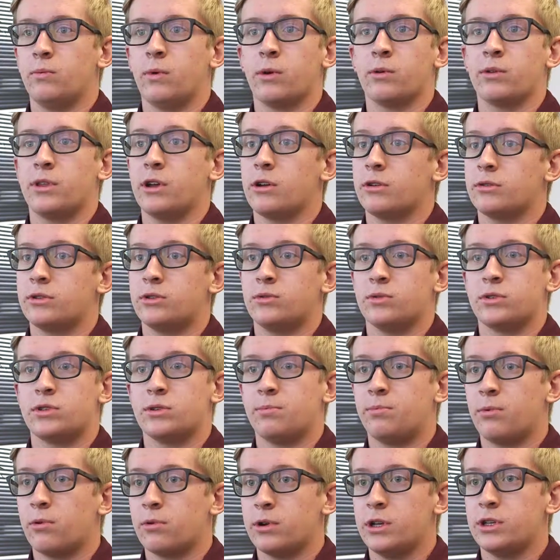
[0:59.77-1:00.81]
We were there to
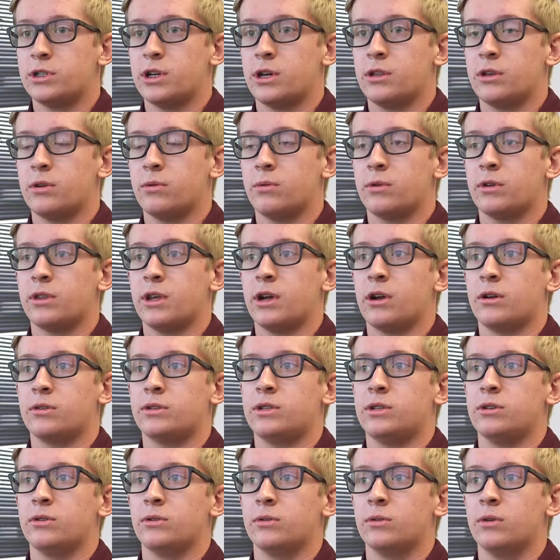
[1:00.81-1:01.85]
support each other, we were there
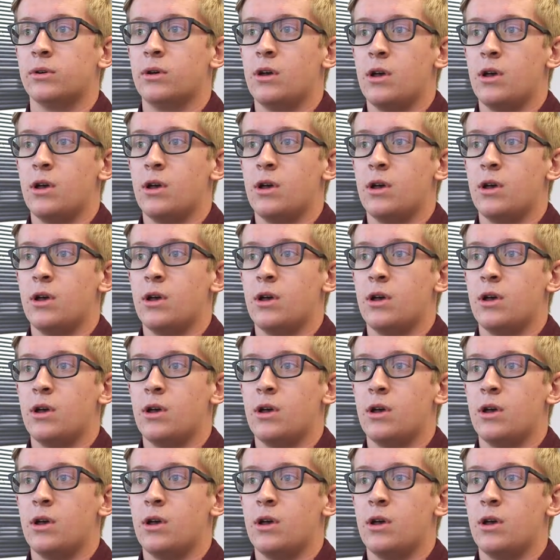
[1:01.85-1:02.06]
to